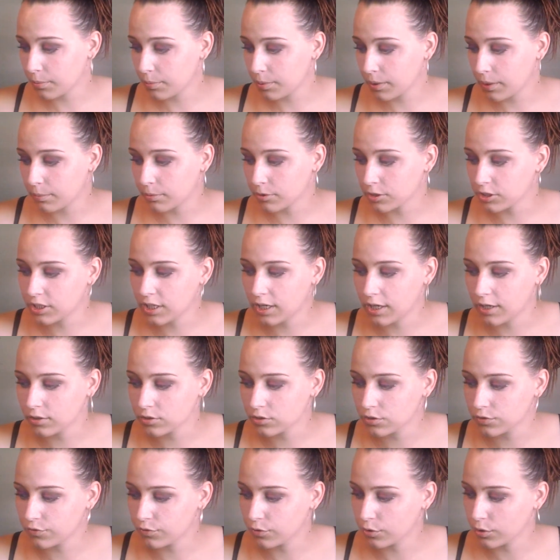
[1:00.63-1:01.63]
paper
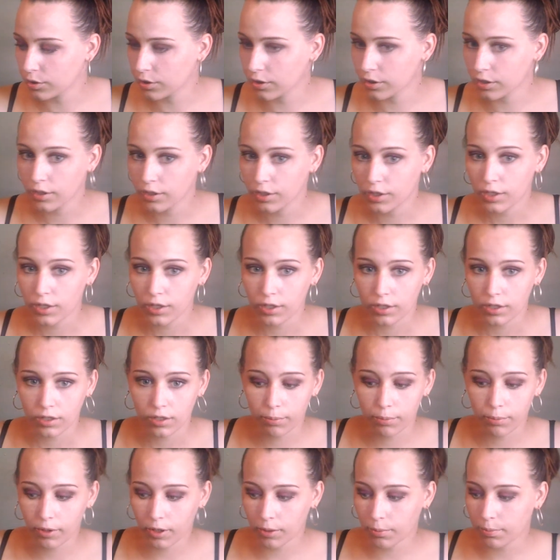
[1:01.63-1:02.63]
towels for the
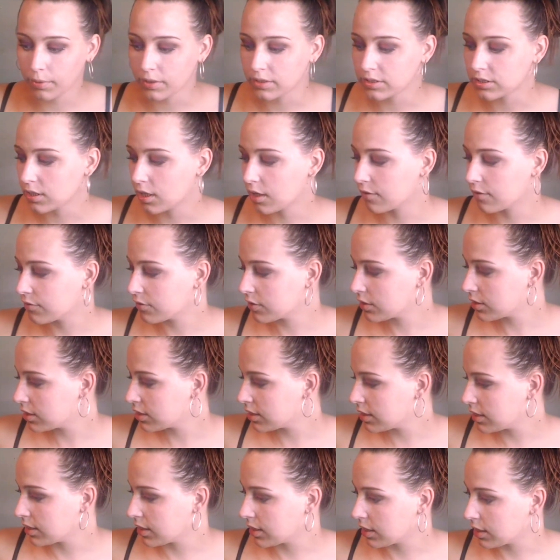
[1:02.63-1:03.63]
purpose of
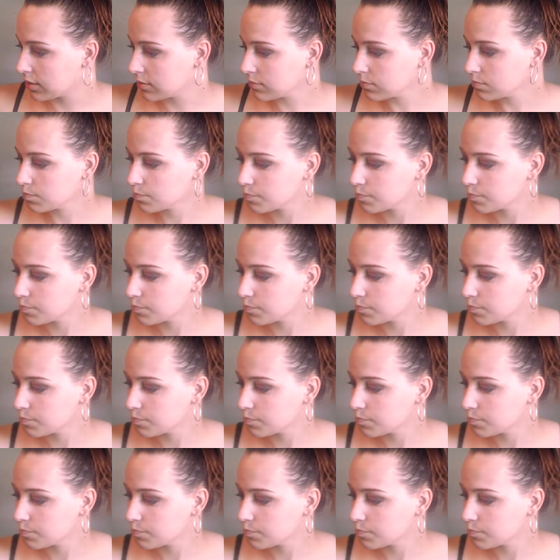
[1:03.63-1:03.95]
cleaning.